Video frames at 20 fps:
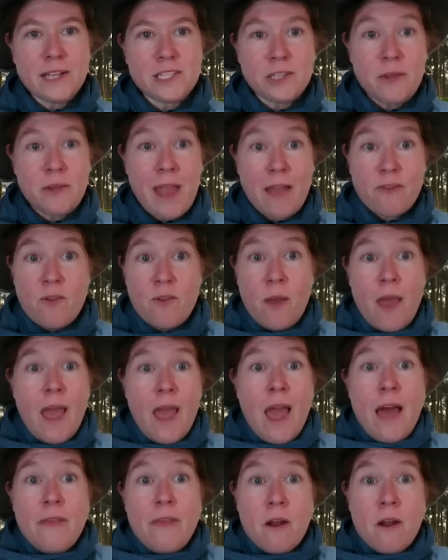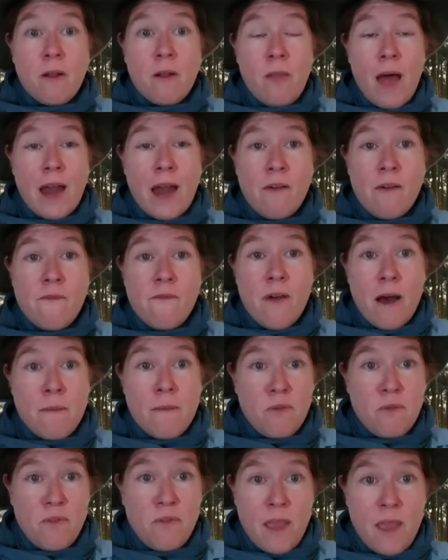So yeah, so there are a lot of uh,
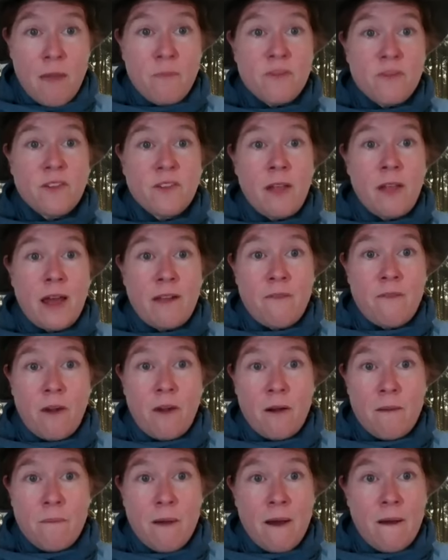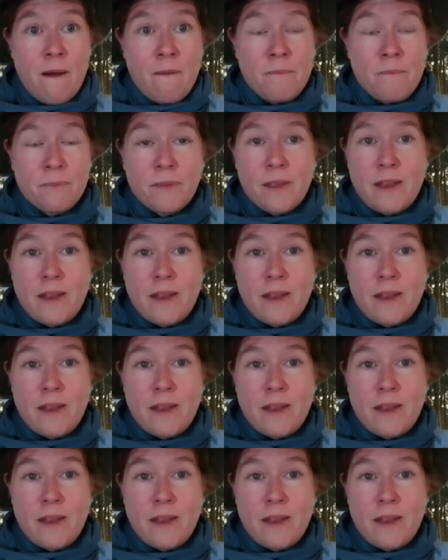museums, there are a lot of uh, um,